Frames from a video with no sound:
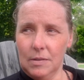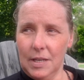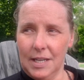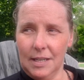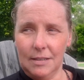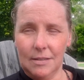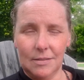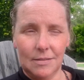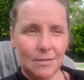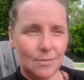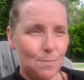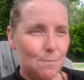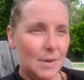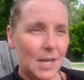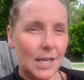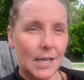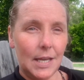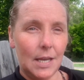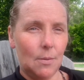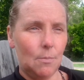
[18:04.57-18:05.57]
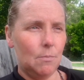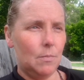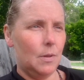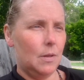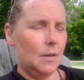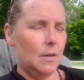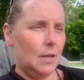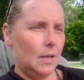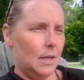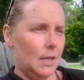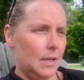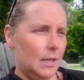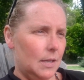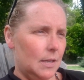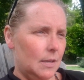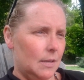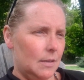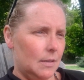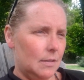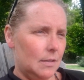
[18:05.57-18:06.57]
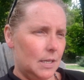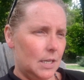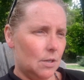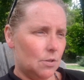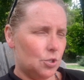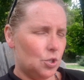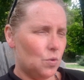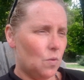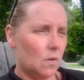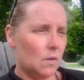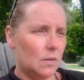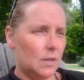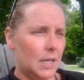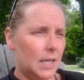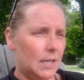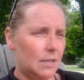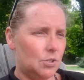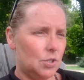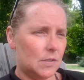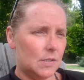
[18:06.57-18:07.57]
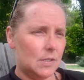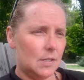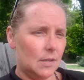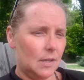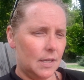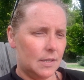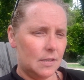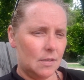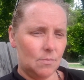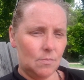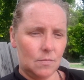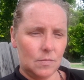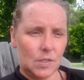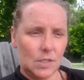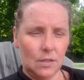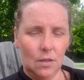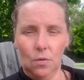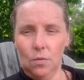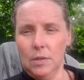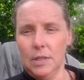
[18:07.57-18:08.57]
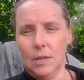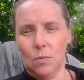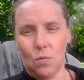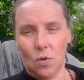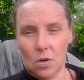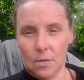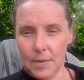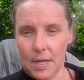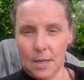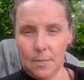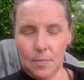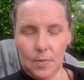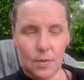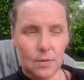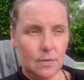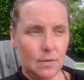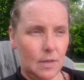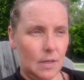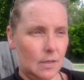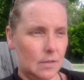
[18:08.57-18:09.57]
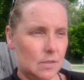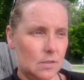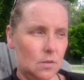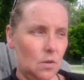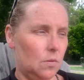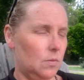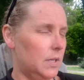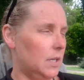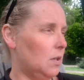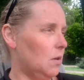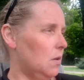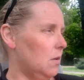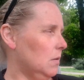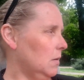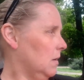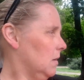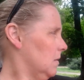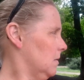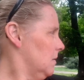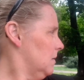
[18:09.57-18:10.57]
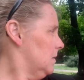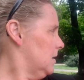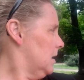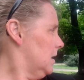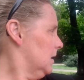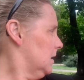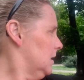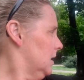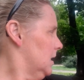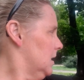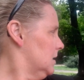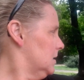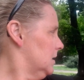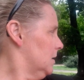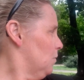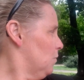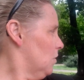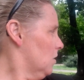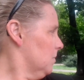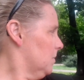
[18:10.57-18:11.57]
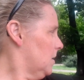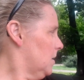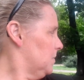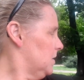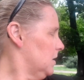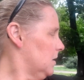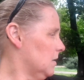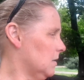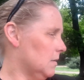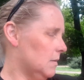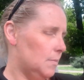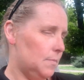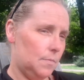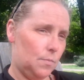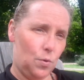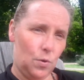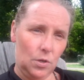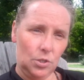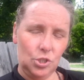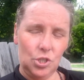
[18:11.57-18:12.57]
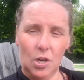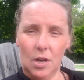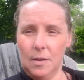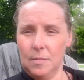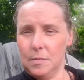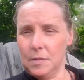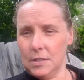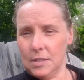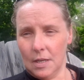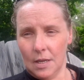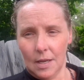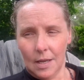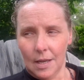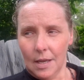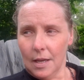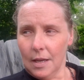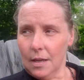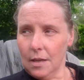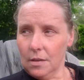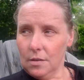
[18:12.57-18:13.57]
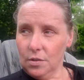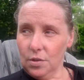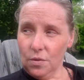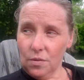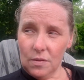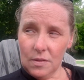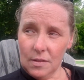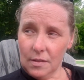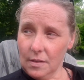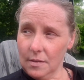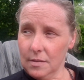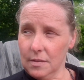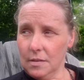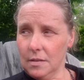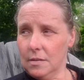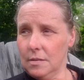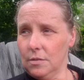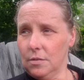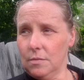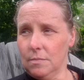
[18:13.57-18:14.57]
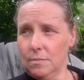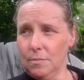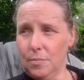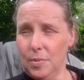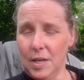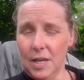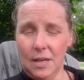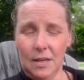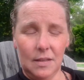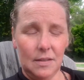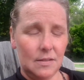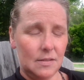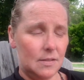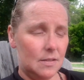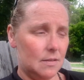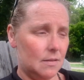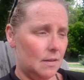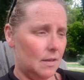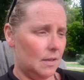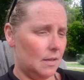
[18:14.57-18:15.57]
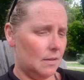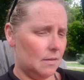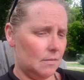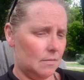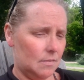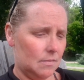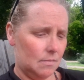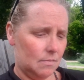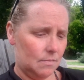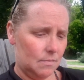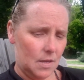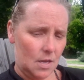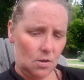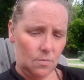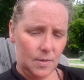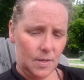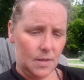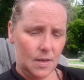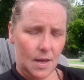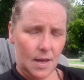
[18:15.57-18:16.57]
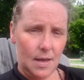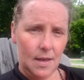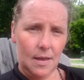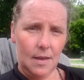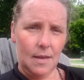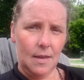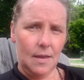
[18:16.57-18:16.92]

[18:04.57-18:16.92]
like medium here shortly just to let them slowly warm up and slowly cook. And then I can easily warm up the pork chops, nuke the beans, and that'll be that.